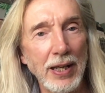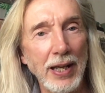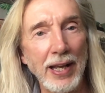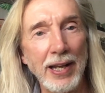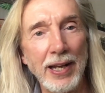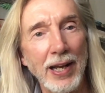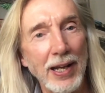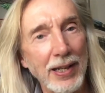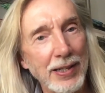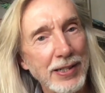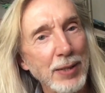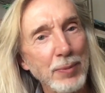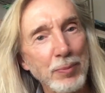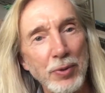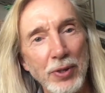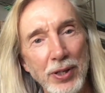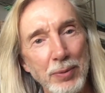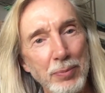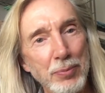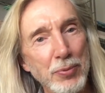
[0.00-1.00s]
and I
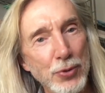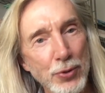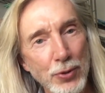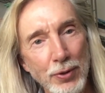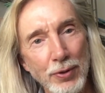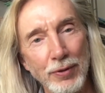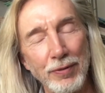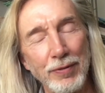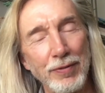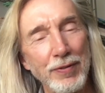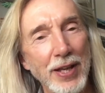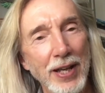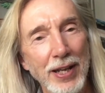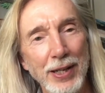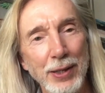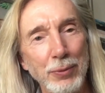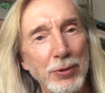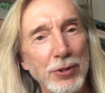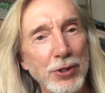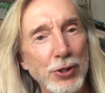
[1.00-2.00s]
simply observed that
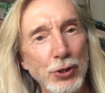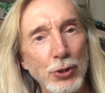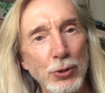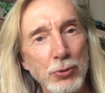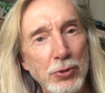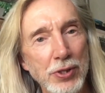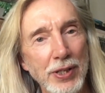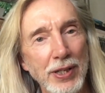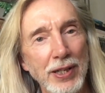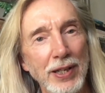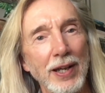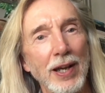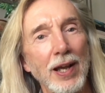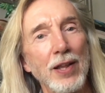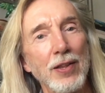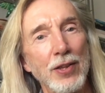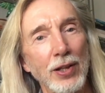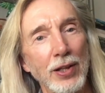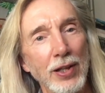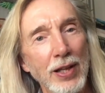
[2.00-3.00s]
he was using
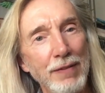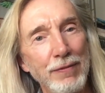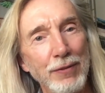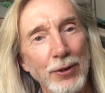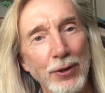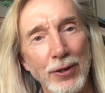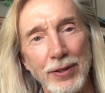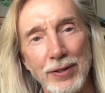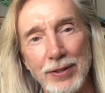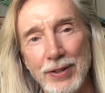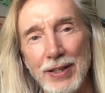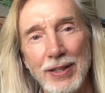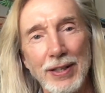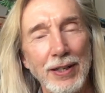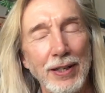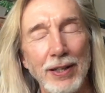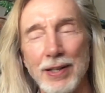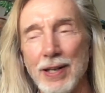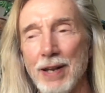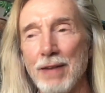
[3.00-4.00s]
the lever.
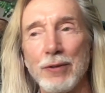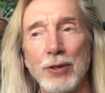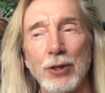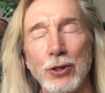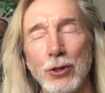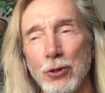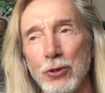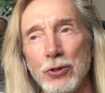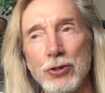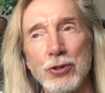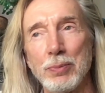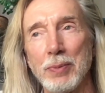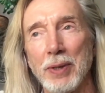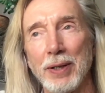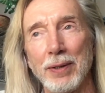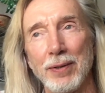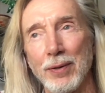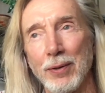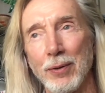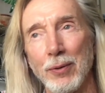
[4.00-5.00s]
Never occurred to
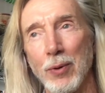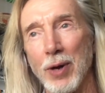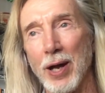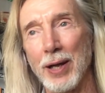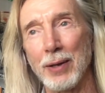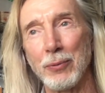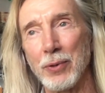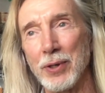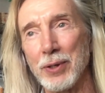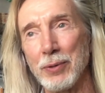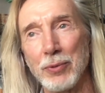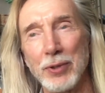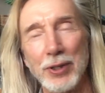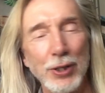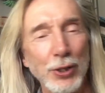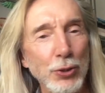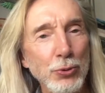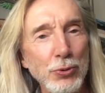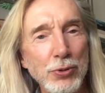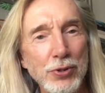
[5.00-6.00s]
me why one
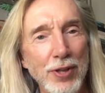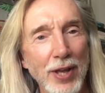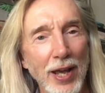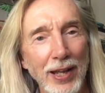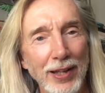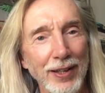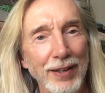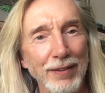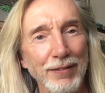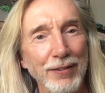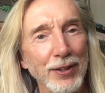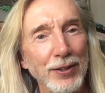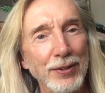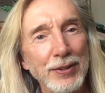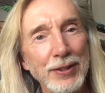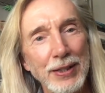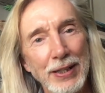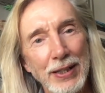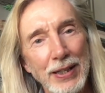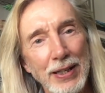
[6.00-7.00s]
would use that lever.
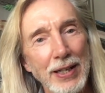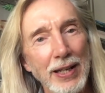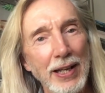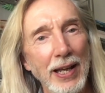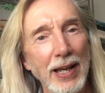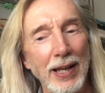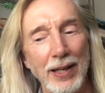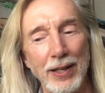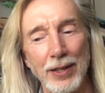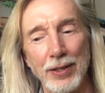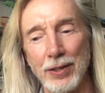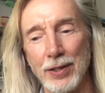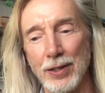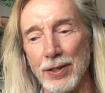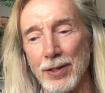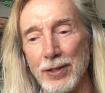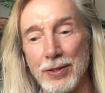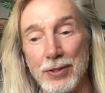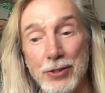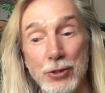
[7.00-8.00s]
And
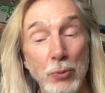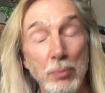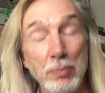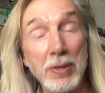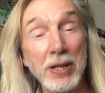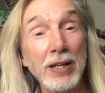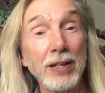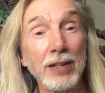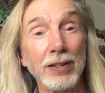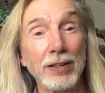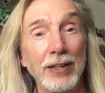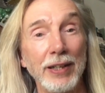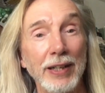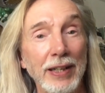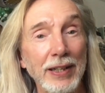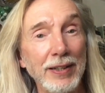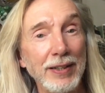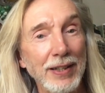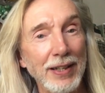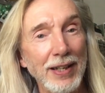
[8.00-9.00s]
so immediately
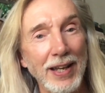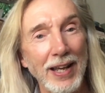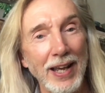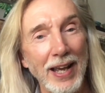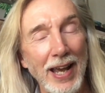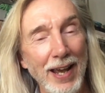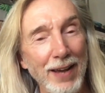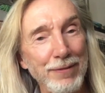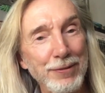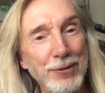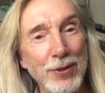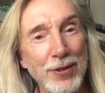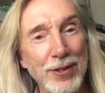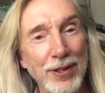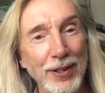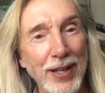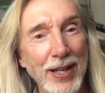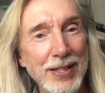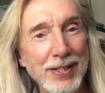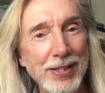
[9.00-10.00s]
after
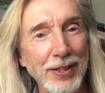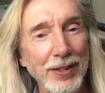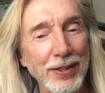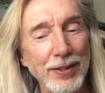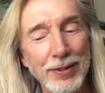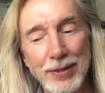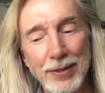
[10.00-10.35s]
the lesson,